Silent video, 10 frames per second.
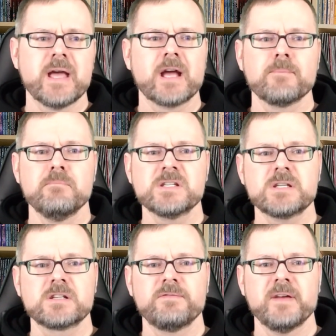attack
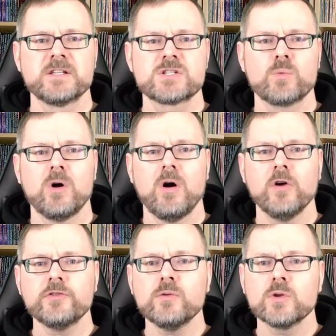Mystic Defense while
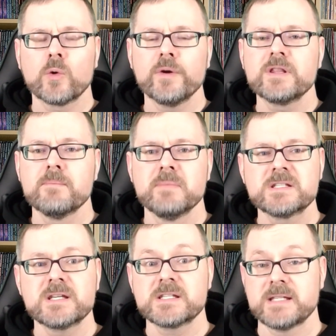also lowering the
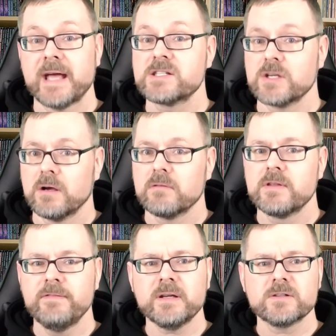Mystic stats of
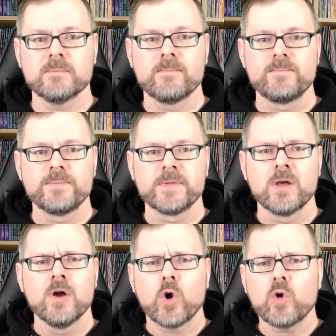the victim.
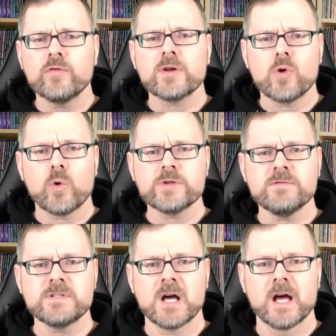Over the course
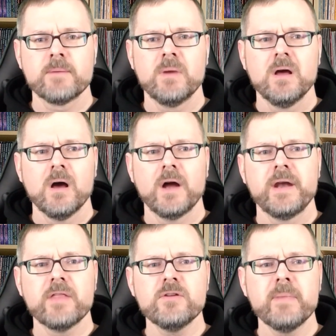of time, a
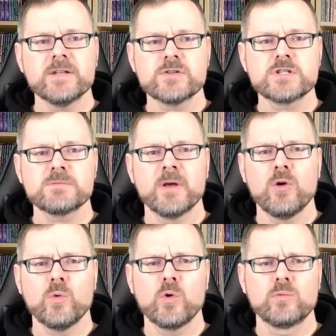Nethermancer's
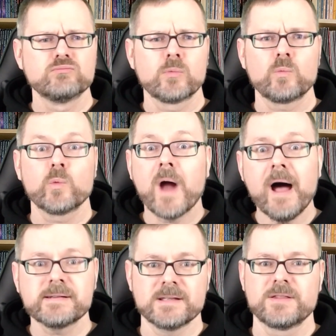spell will
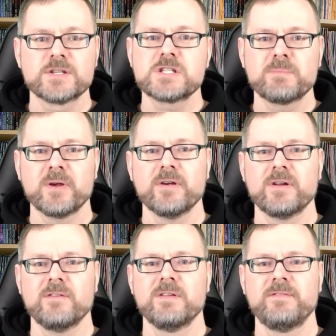rot the
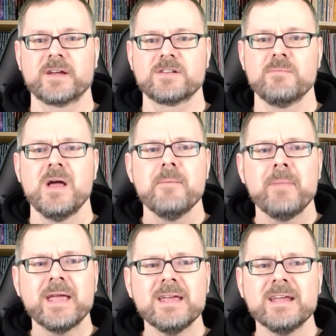spirit of the victim,
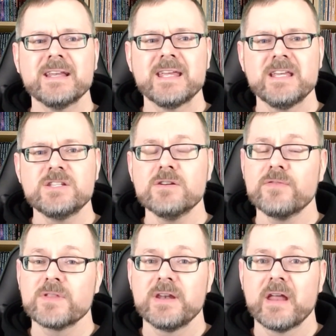making it easier
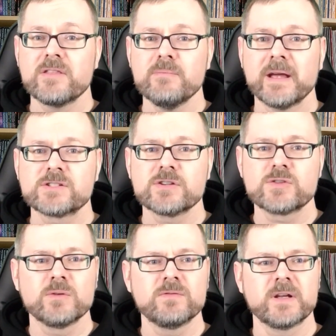for the Nethermancer
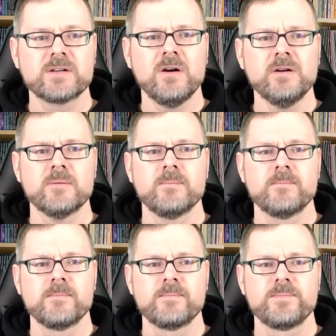to inflict harm.